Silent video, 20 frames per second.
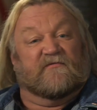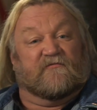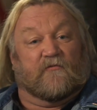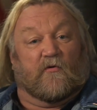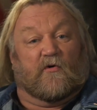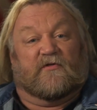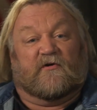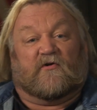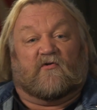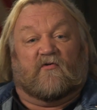
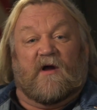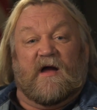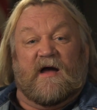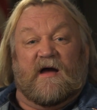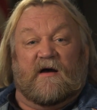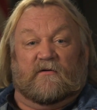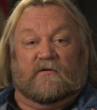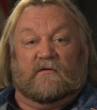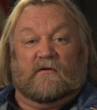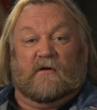before the
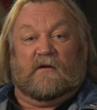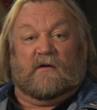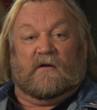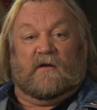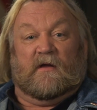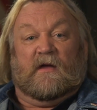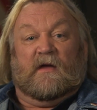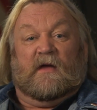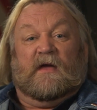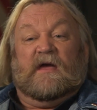crown.
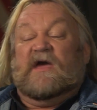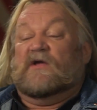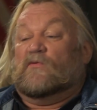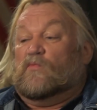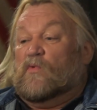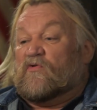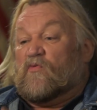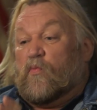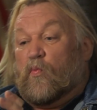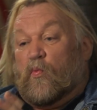
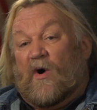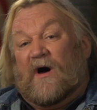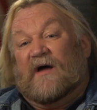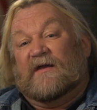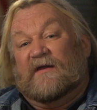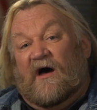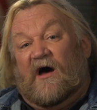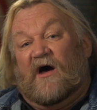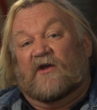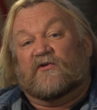It was
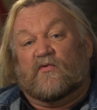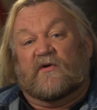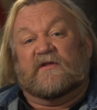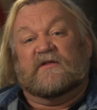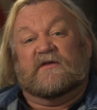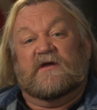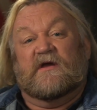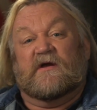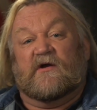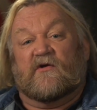
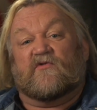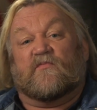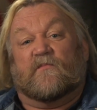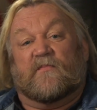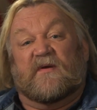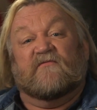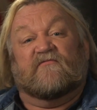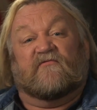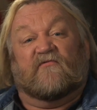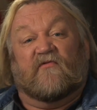100 years
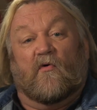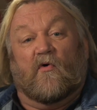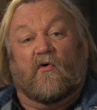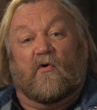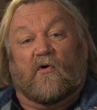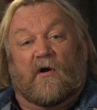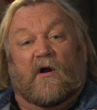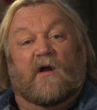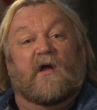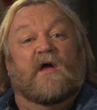
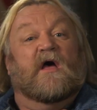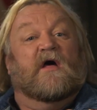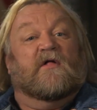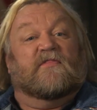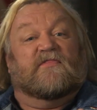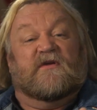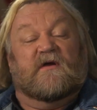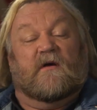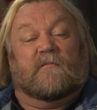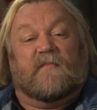before
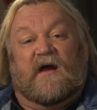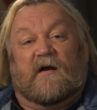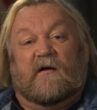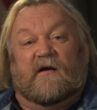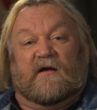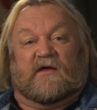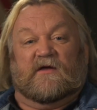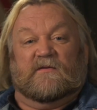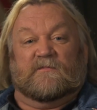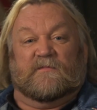the
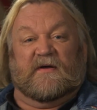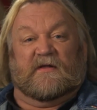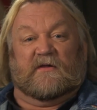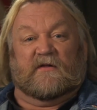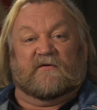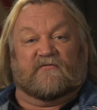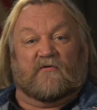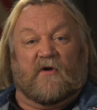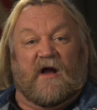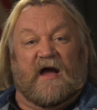American
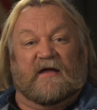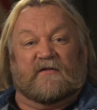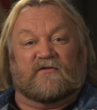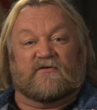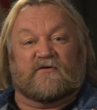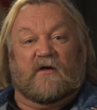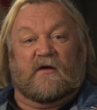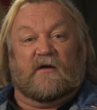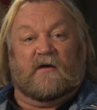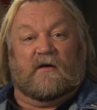Bill of
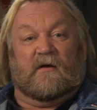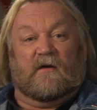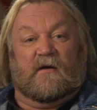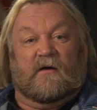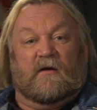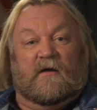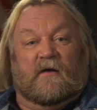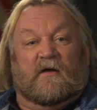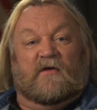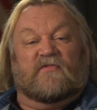Rights.
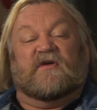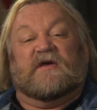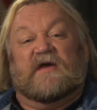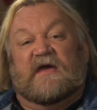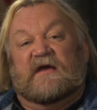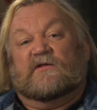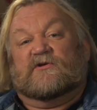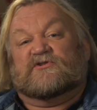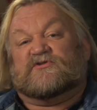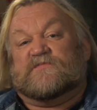The
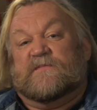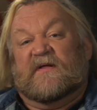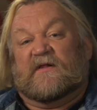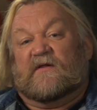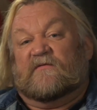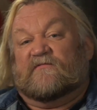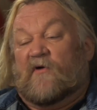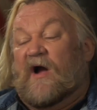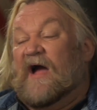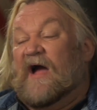English Bill of